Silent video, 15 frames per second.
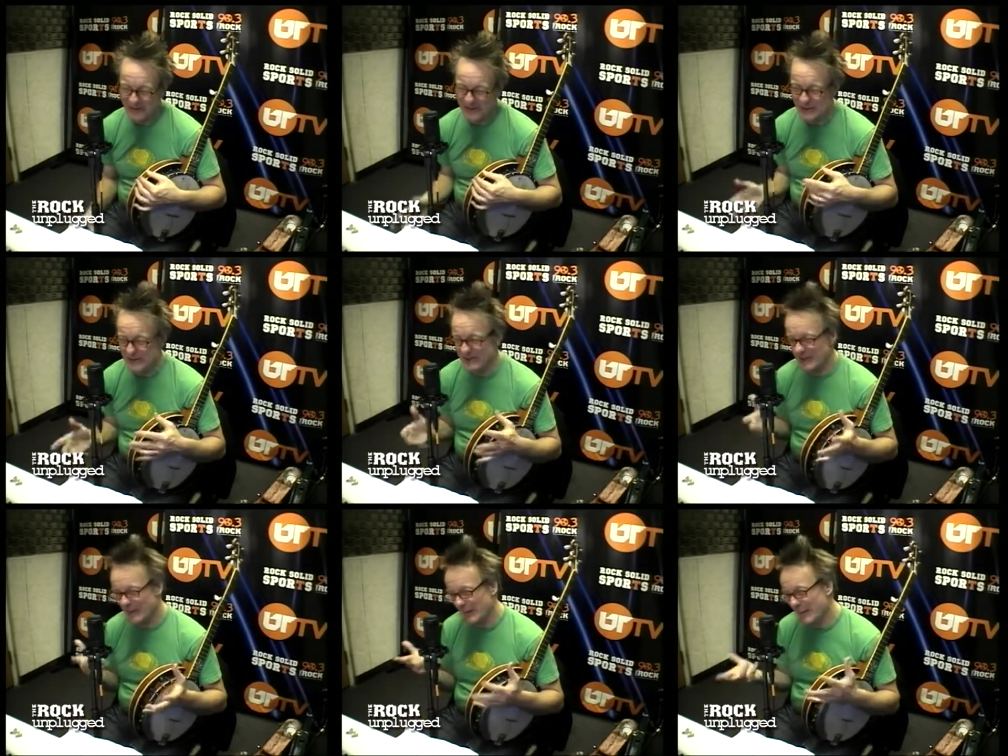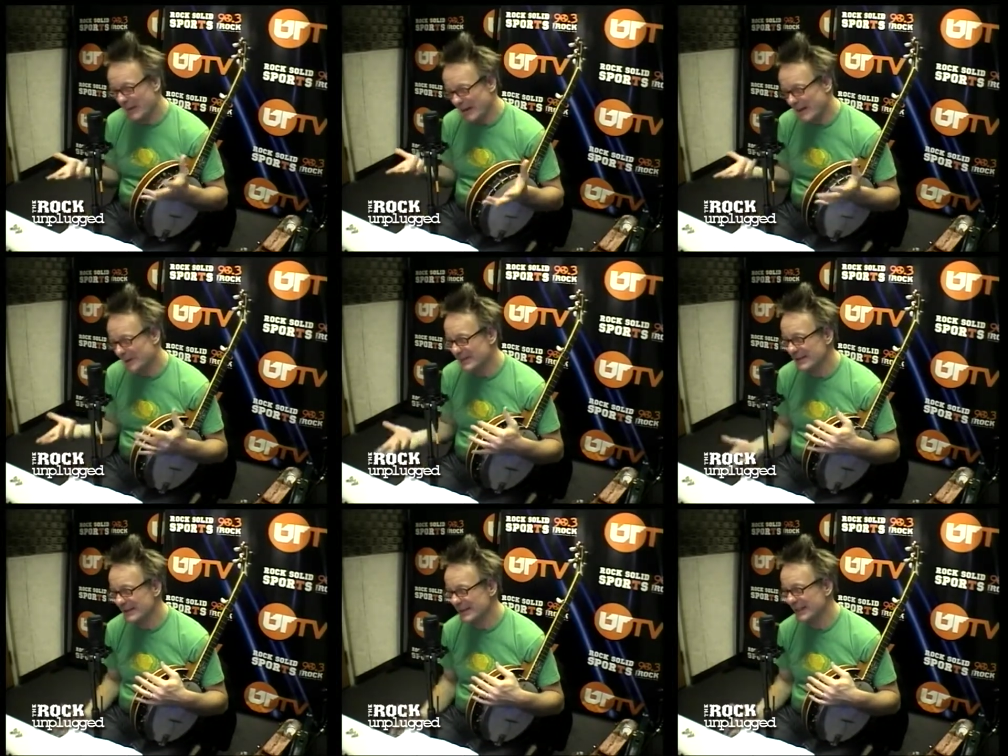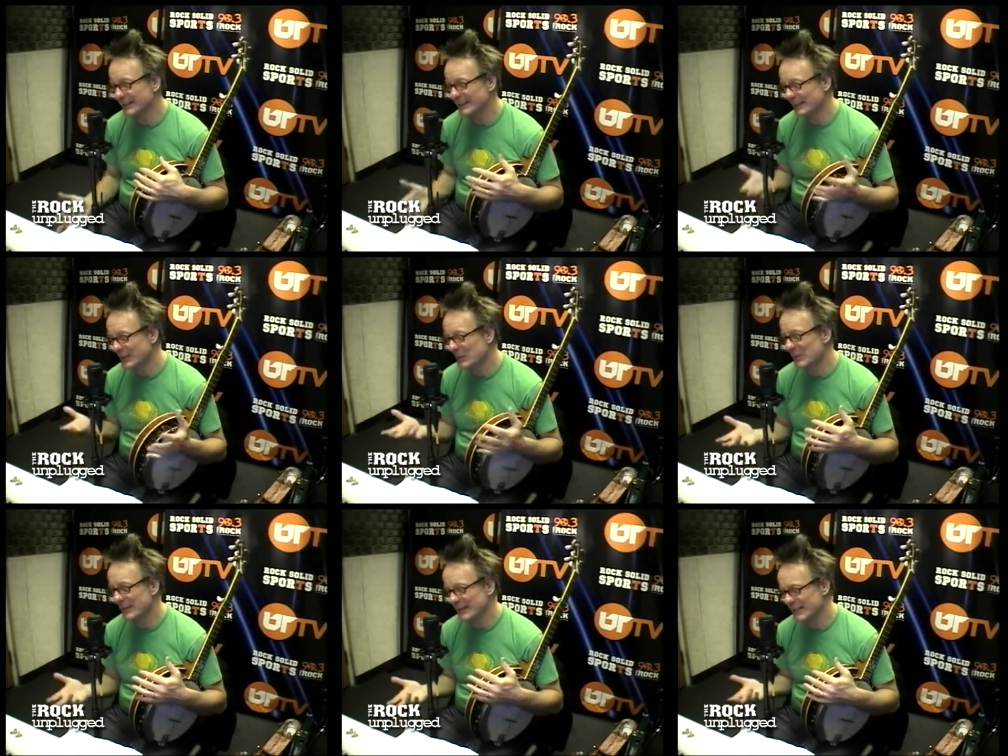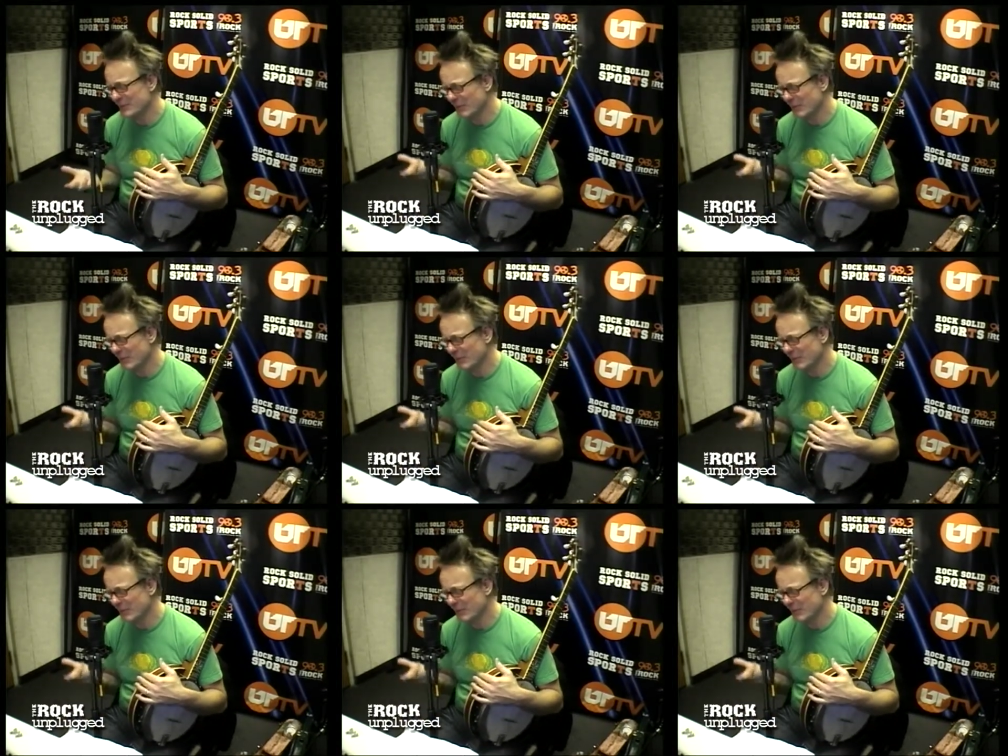using pedals and things and looping things.